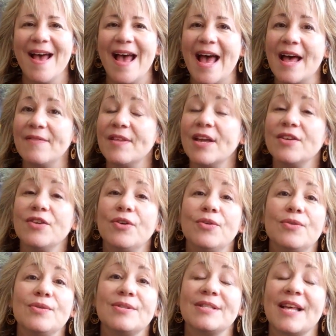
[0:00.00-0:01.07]
And then
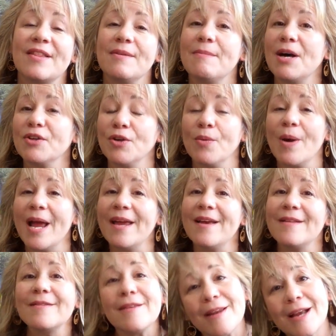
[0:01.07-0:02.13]
you send them on your way,
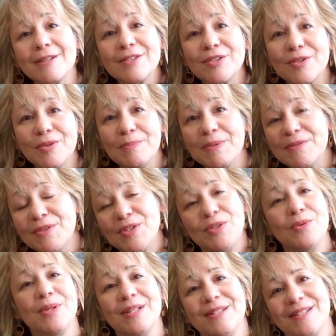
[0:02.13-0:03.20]
and the next group of
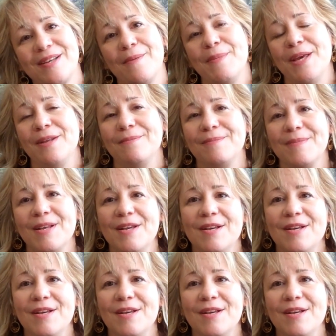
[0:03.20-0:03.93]
students come in.